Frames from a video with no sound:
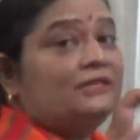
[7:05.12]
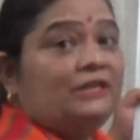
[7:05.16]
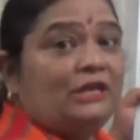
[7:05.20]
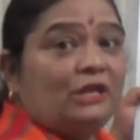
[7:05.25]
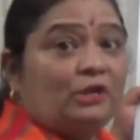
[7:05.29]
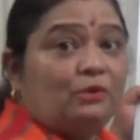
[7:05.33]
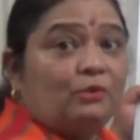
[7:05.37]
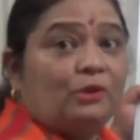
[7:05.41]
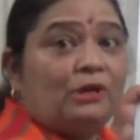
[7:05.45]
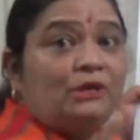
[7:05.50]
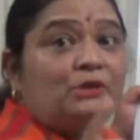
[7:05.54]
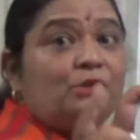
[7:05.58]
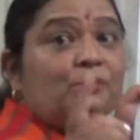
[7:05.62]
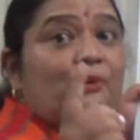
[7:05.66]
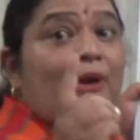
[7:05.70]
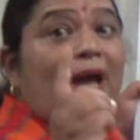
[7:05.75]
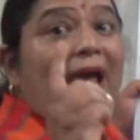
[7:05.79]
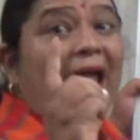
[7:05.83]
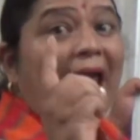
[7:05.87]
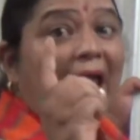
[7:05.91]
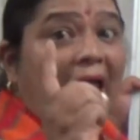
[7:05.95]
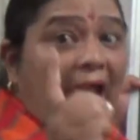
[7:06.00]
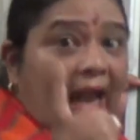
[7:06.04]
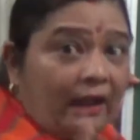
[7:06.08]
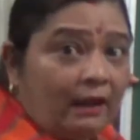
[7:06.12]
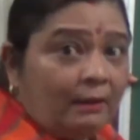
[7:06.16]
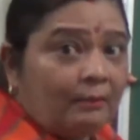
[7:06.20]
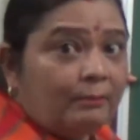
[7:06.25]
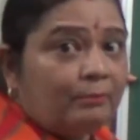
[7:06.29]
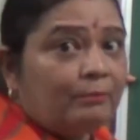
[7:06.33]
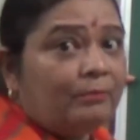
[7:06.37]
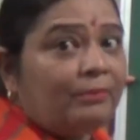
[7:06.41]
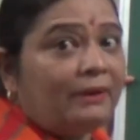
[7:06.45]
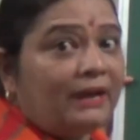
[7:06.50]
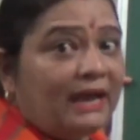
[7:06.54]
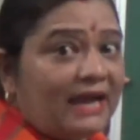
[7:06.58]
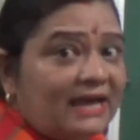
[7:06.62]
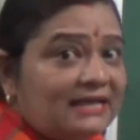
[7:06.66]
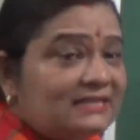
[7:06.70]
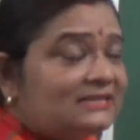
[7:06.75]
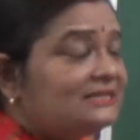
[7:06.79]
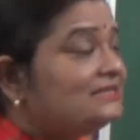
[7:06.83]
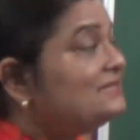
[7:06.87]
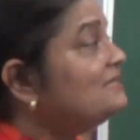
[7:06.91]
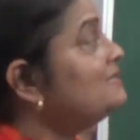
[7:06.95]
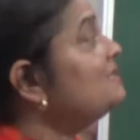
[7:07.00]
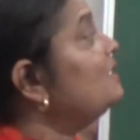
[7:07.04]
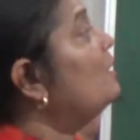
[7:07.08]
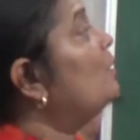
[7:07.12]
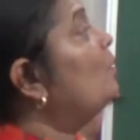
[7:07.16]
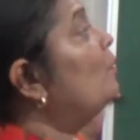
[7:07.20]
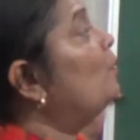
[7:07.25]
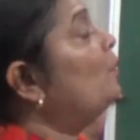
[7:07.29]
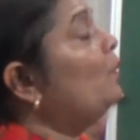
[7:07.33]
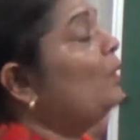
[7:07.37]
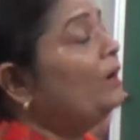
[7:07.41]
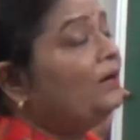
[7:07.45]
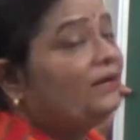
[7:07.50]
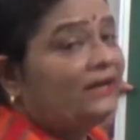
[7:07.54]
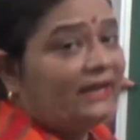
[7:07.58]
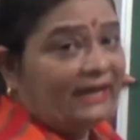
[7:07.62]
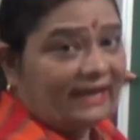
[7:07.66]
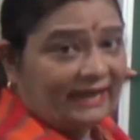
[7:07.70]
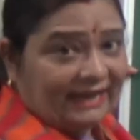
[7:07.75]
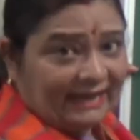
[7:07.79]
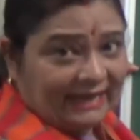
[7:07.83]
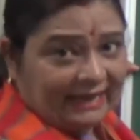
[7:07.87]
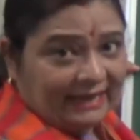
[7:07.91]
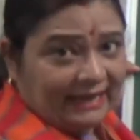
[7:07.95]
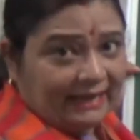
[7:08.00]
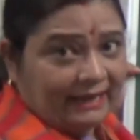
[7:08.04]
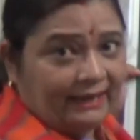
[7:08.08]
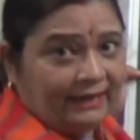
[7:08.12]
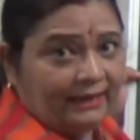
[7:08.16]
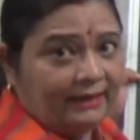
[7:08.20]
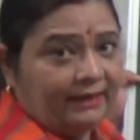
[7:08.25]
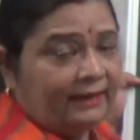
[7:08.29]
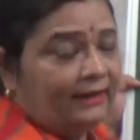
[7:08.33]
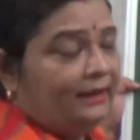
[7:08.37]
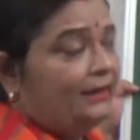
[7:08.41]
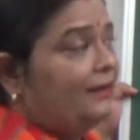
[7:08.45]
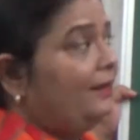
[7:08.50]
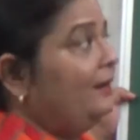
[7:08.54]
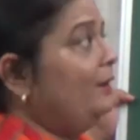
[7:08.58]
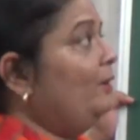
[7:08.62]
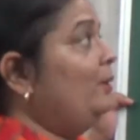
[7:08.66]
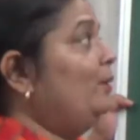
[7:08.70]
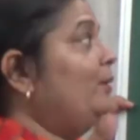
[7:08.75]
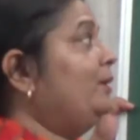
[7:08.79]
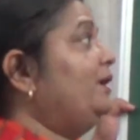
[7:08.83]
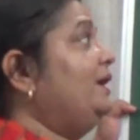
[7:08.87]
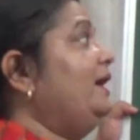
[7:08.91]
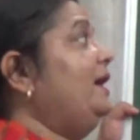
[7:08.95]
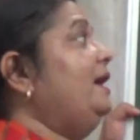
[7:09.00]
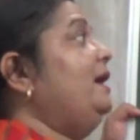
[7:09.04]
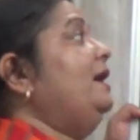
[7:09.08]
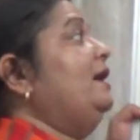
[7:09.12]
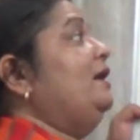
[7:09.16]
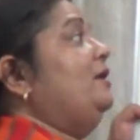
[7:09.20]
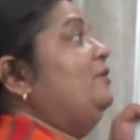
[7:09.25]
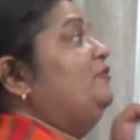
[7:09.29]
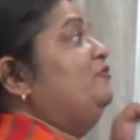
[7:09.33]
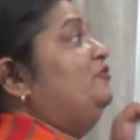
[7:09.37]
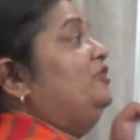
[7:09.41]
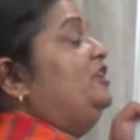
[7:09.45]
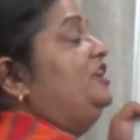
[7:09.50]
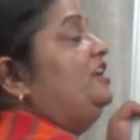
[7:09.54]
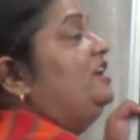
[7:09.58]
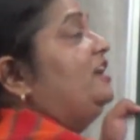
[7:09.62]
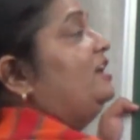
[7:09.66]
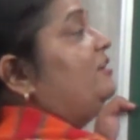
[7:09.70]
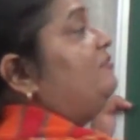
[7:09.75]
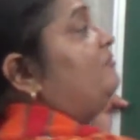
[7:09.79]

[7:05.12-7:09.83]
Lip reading: equal to N plus what? L. Okay, here